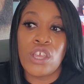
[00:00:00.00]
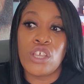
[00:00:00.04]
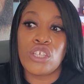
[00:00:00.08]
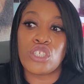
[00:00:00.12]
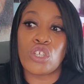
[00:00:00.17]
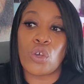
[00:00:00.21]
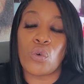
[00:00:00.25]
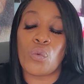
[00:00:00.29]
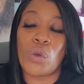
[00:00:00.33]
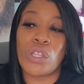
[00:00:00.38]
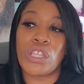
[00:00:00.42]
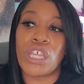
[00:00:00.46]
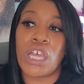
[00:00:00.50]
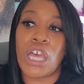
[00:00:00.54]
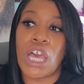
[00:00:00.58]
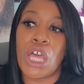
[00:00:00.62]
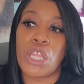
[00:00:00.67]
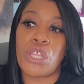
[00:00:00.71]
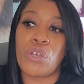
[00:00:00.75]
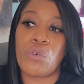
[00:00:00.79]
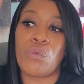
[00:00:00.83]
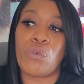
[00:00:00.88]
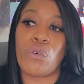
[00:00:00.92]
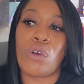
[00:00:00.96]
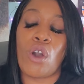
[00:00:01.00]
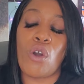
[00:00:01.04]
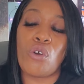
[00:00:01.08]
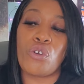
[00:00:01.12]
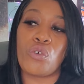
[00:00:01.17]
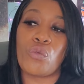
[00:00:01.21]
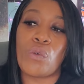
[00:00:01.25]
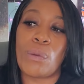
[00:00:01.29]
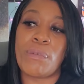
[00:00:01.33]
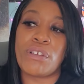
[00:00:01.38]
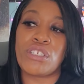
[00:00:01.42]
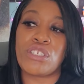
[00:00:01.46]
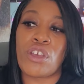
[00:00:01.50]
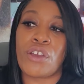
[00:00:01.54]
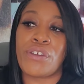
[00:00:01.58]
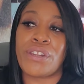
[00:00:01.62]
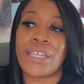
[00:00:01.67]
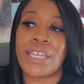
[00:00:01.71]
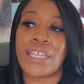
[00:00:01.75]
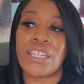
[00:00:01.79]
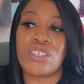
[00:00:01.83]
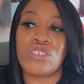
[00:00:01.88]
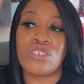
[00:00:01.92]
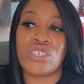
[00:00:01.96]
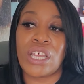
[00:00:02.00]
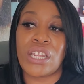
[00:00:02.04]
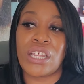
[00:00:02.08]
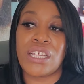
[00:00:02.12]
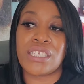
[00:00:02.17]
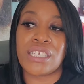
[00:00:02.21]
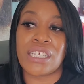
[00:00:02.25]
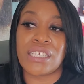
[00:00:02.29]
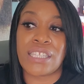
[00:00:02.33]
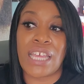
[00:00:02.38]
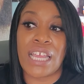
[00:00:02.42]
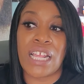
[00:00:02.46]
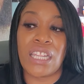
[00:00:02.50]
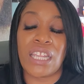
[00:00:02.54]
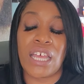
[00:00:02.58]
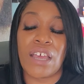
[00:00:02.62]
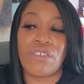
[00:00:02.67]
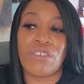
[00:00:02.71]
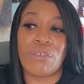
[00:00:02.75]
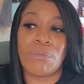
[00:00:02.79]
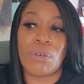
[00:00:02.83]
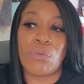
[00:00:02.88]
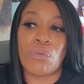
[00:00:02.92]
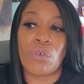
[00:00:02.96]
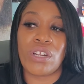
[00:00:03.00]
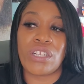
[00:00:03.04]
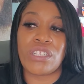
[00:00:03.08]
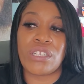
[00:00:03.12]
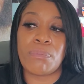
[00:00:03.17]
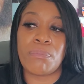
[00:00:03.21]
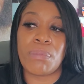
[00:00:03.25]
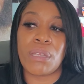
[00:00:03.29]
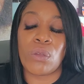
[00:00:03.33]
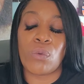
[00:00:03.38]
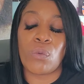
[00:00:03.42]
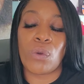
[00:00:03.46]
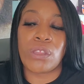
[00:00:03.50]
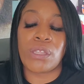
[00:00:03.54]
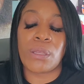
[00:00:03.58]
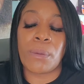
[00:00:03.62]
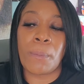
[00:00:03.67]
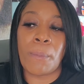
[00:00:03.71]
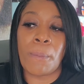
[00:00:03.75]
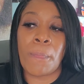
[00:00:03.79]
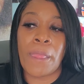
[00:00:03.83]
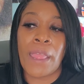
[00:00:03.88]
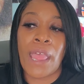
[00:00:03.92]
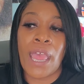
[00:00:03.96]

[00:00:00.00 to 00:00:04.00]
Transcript: So when the other older women started getting jealous because they loved him and wanted to be with him,